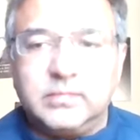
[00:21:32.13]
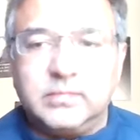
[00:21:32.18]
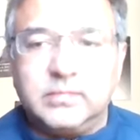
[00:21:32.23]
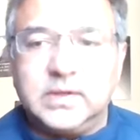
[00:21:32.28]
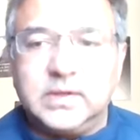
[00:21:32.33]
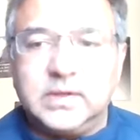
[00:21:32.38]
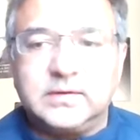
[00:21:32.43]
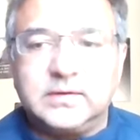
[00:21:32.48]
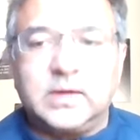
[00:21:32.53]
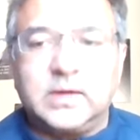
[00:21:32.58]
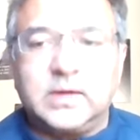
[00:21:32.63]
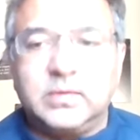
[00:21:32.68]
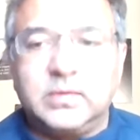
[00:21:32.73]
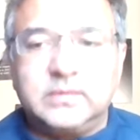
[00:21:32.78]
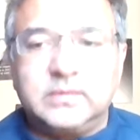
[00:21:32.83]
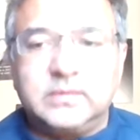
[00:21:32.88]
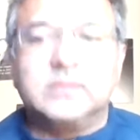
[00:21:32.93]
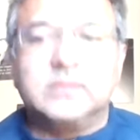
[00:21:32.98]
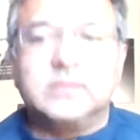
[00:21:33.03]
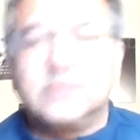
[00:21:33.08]
minutes,
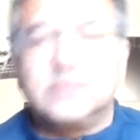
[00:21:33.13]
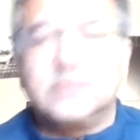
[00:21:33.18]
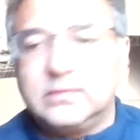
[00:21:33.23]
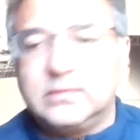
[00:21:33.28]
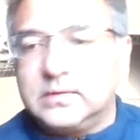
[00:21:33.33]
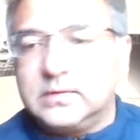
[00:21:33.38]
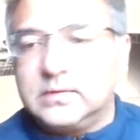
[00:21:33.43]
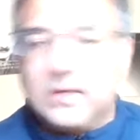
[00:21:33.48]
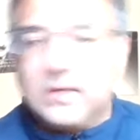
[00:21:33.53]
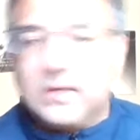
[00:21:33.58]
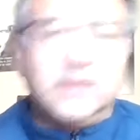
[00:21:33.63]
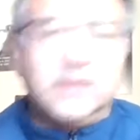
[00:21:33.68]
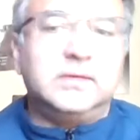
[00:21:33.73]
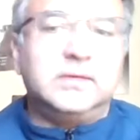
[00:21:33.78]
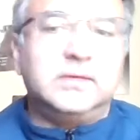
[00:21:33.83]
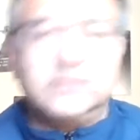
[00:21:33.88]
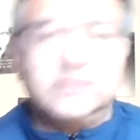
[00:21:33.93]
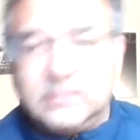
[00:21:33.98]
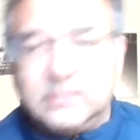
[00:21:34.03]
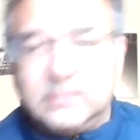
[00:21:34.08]
hours,
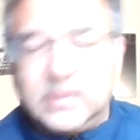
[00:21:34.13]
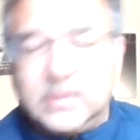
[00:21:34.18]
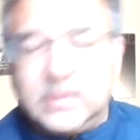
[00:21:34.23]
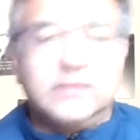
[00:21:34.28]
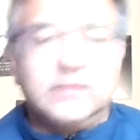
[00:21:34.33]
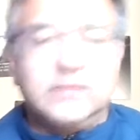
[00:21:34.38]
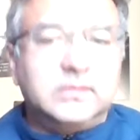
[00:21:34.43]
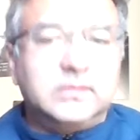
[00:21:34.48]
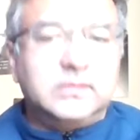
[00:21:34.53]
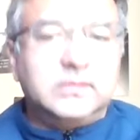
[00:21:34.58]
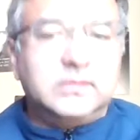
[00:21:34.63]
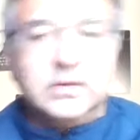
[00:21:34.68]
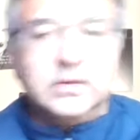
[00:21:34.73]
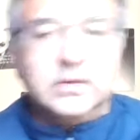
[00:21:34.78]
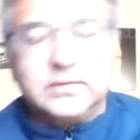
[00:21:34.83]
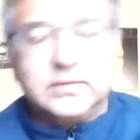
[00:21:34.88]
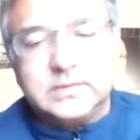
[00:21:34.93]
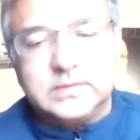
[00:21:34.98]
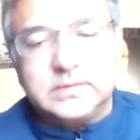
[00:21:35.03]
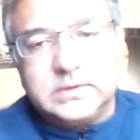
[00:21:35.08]
days, months,
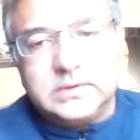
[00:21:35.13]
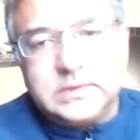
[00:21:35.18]
years.